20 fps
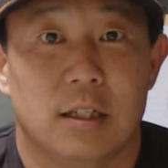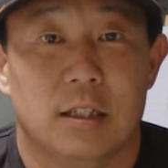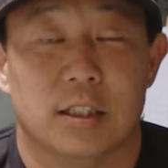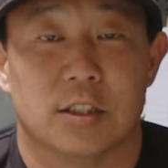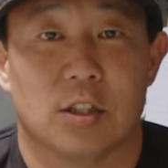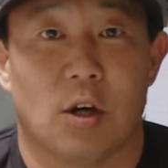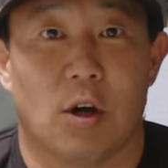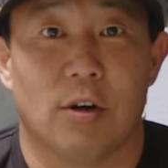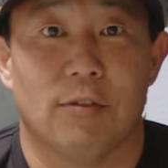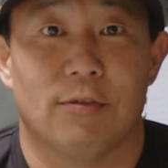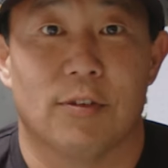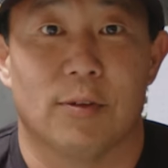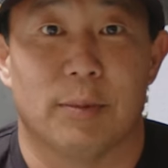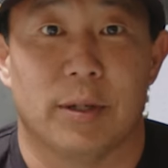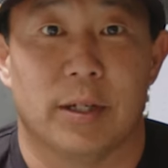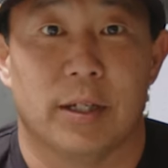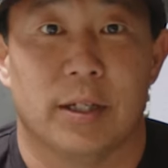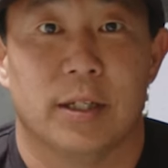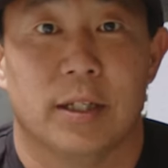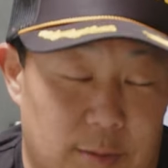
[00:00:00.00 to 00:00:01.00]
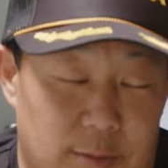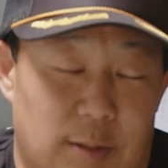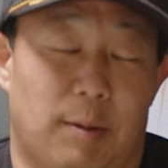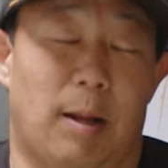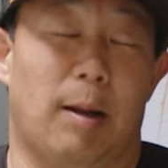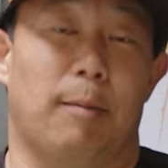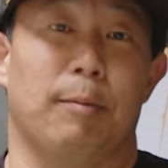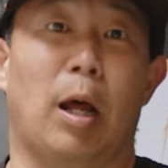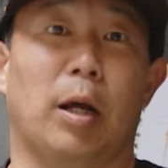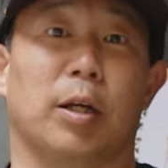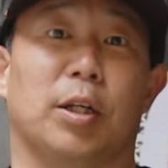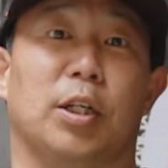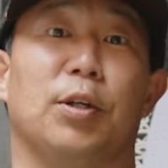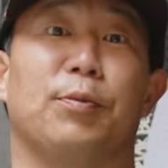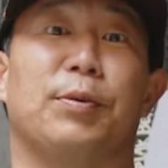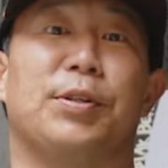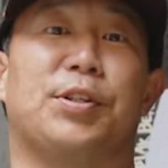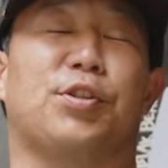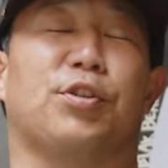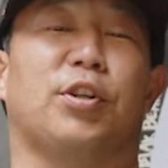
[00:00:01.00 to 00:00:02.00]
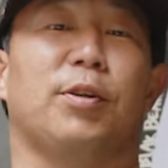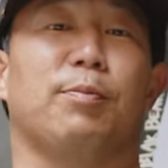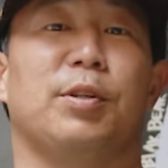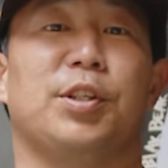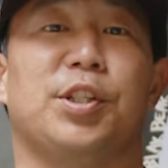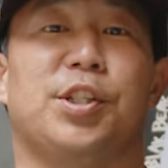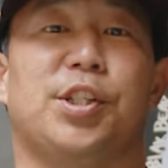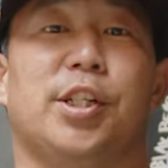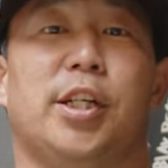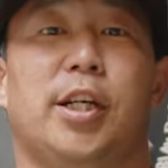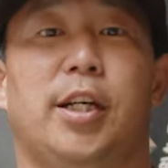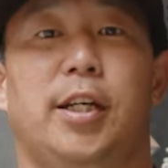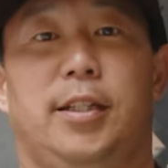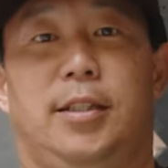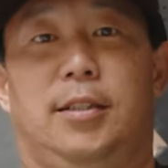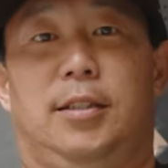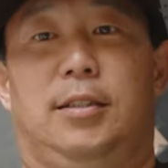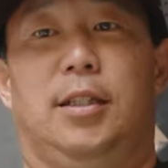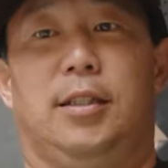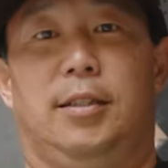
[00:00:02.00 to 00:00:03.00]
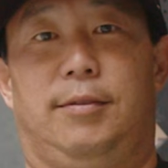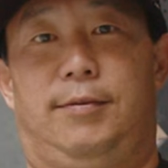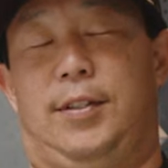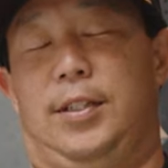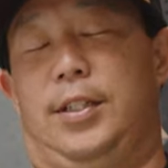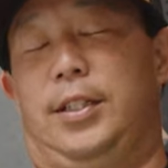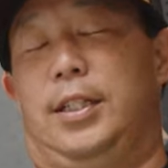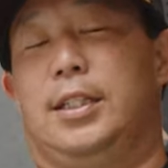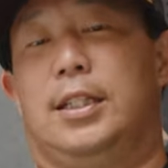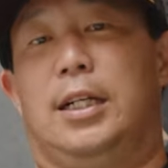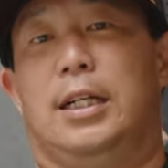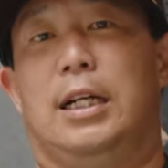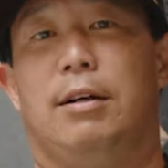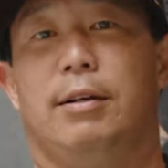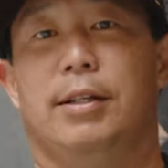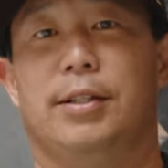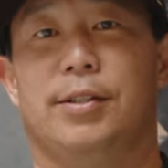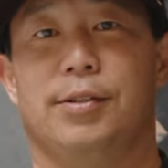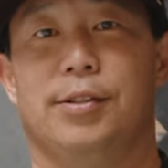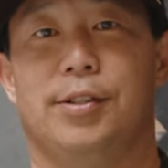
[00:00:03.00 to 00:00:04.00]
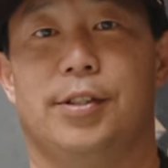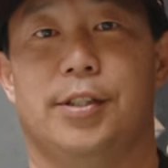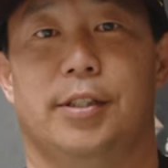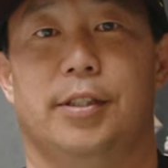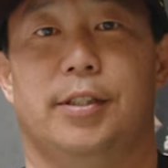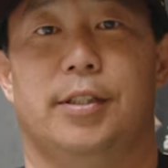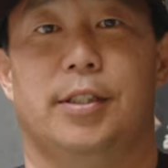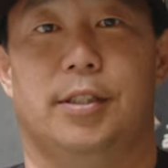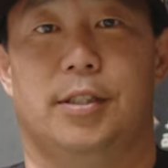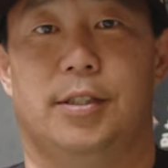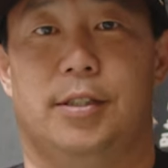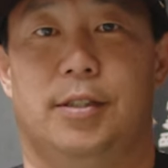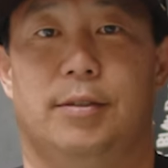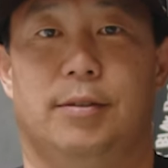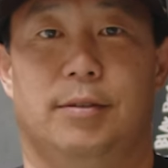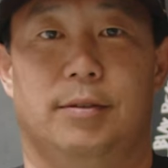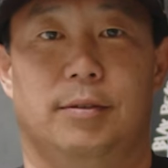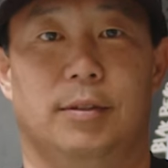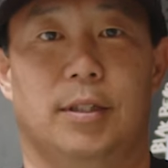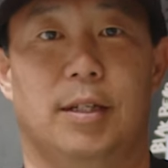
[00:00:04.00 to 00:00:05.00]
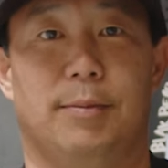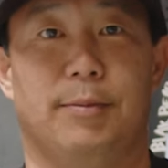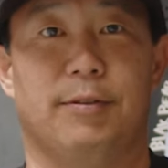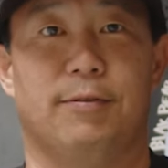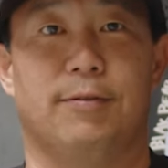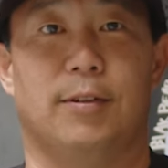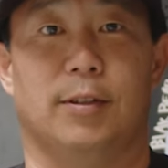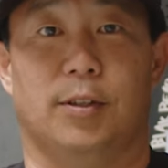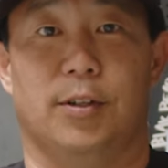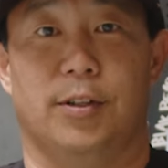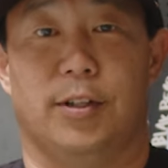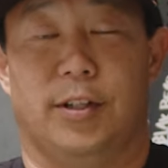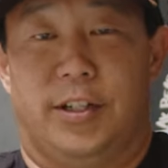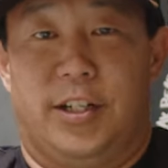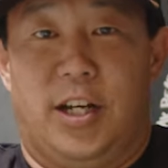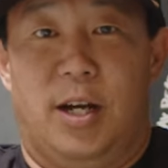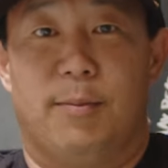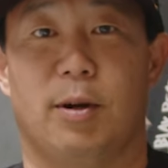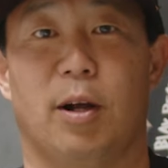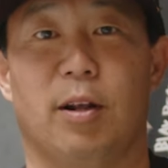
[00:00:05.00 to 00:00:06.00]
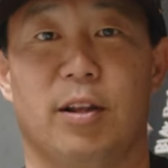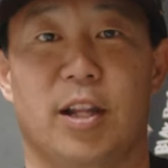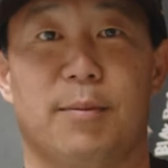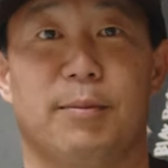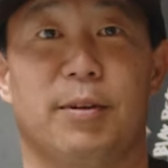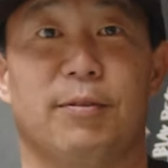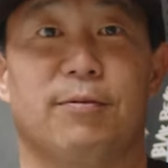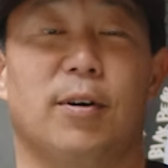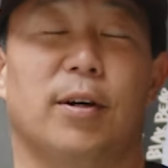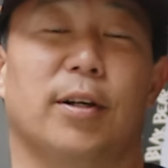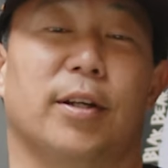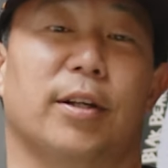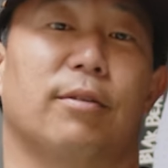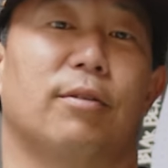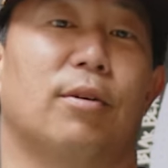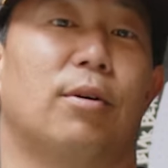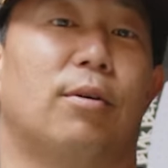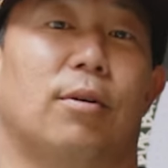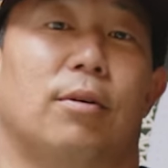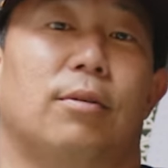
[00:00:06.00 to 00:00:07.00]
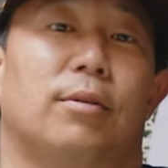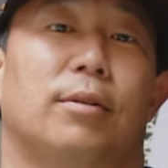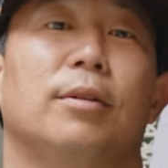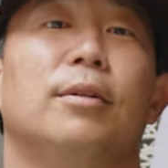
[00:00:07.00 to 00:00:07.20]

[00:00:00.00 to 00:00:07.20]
It's hard for me. I'm not, I'm not good with scripted shit. Like fucking, that's not how I do shit. It's just let me fuck. Turn the camera on. Let me fucking roll.